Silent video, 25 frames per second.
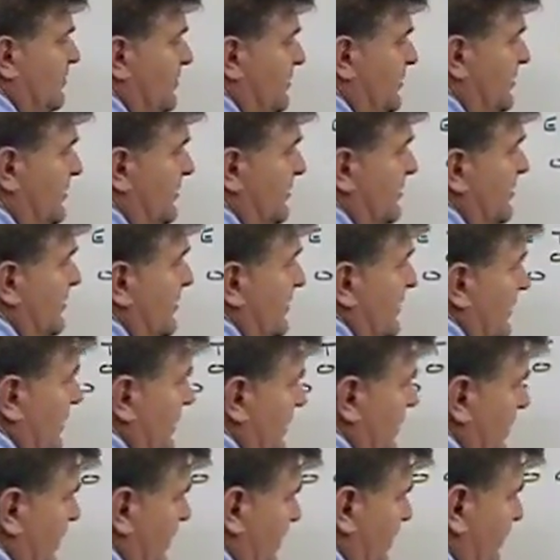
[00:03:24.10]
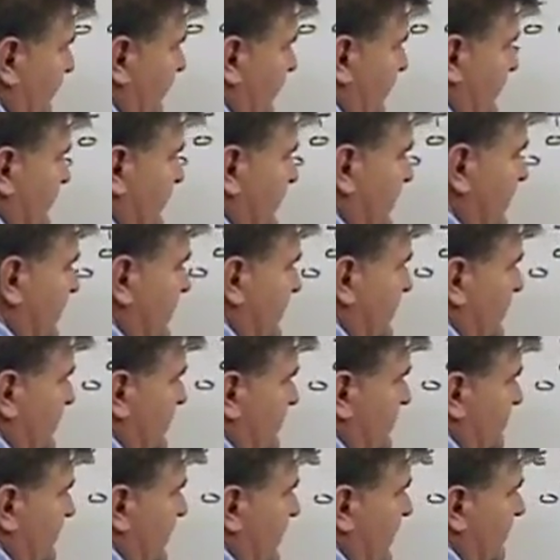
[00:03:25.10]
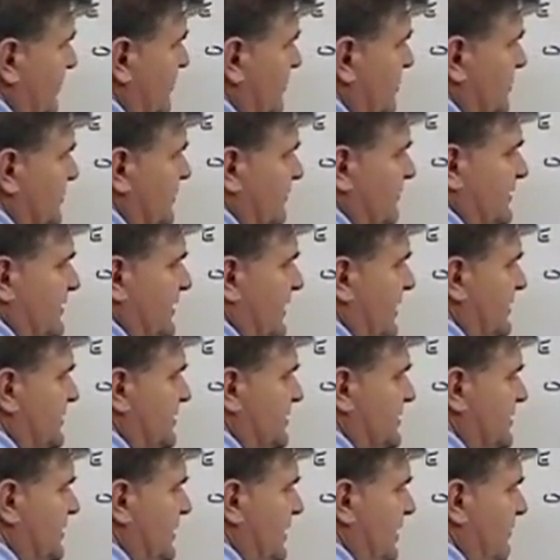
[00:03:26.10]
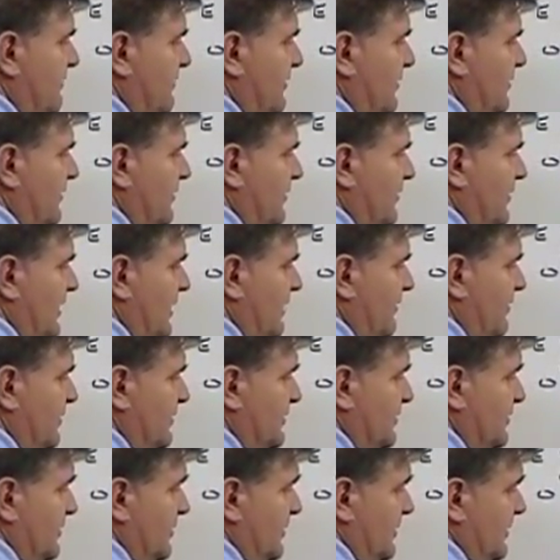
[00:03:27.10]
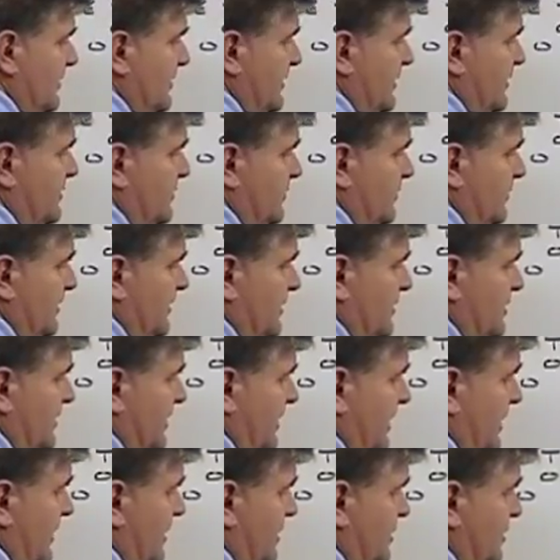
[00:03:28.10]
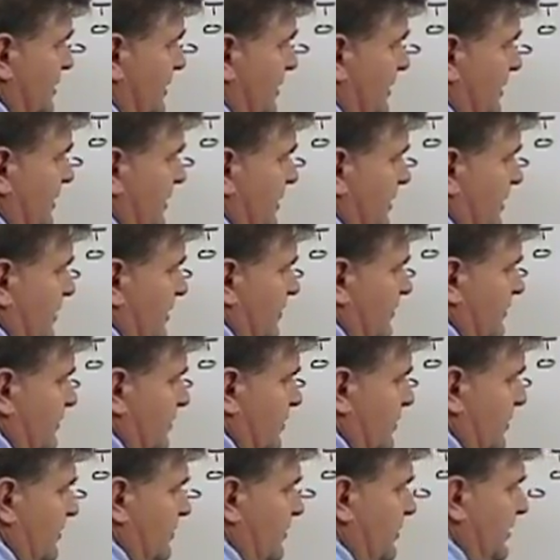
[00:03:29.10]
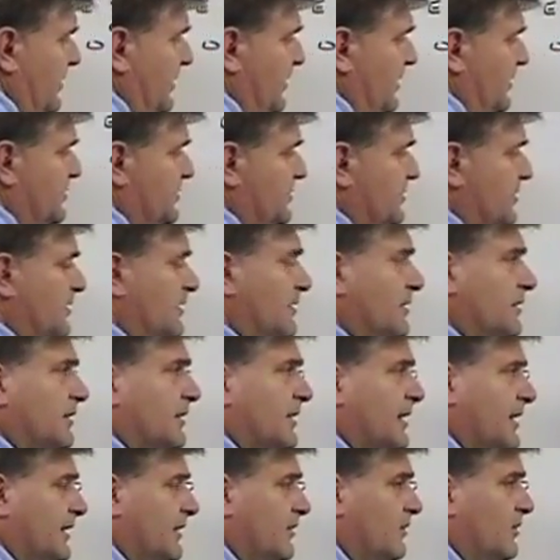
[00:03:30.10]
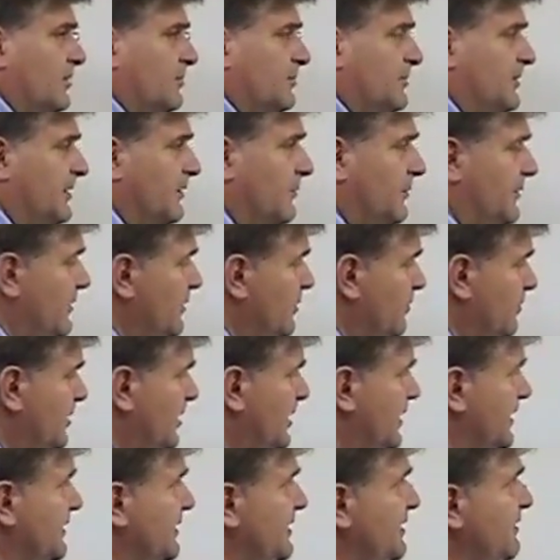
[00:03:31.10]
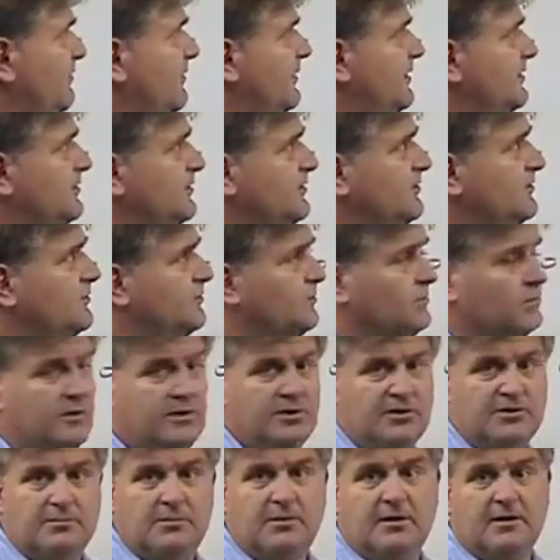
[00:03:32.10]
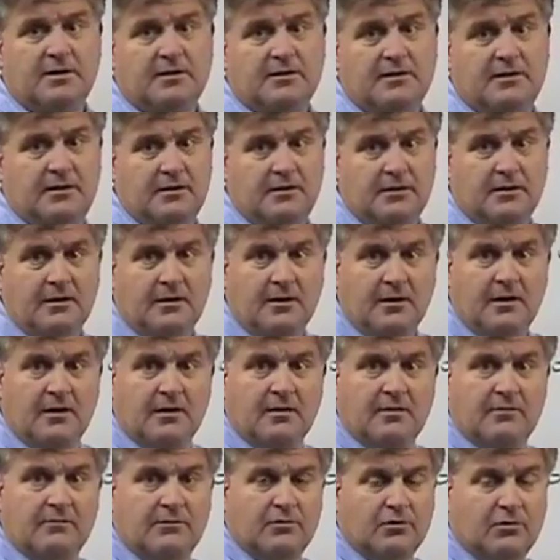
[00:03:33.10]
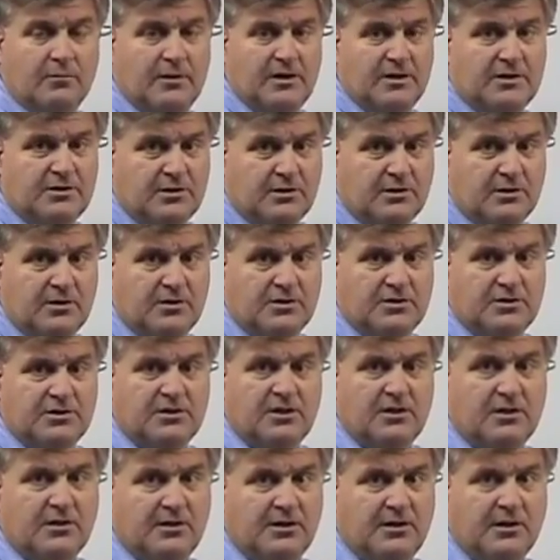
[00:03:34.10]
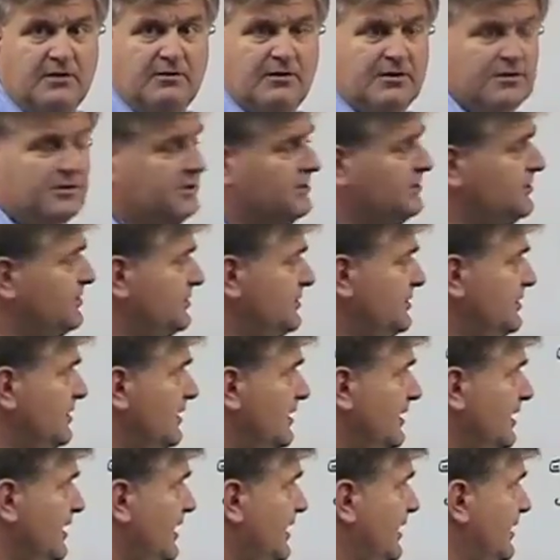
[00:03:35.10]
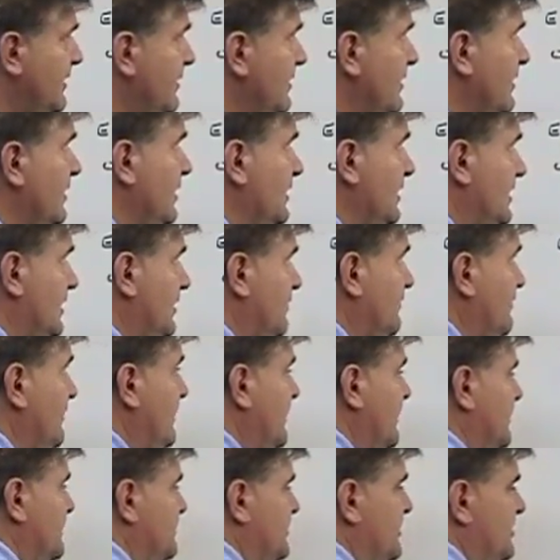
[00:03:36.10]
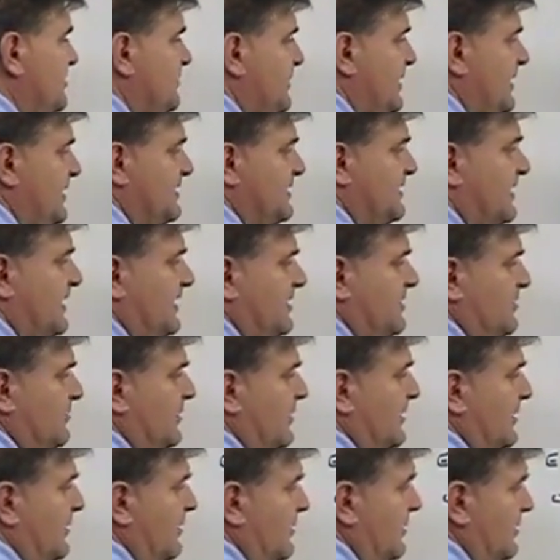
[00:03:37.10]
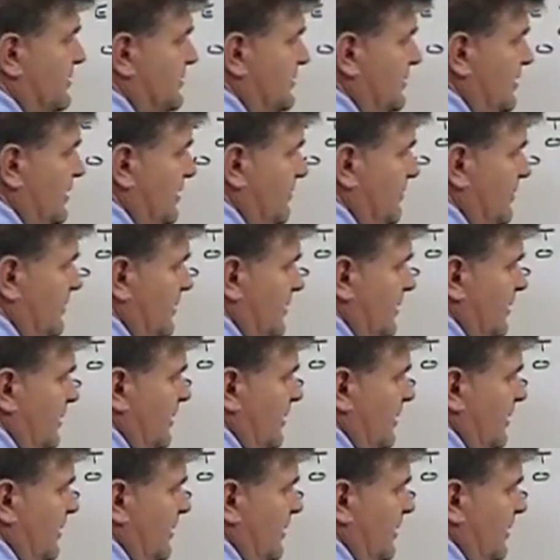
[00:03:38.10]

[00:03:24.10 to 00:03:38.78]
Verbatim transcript: over here. If I did it, my rules have stayed the same for forever, so it doesn't really change for our players. They go up there. We don't block defenses. We just block the formation that you see, the defense that you see at hand. If you got a six-man side and you run an arc scheme,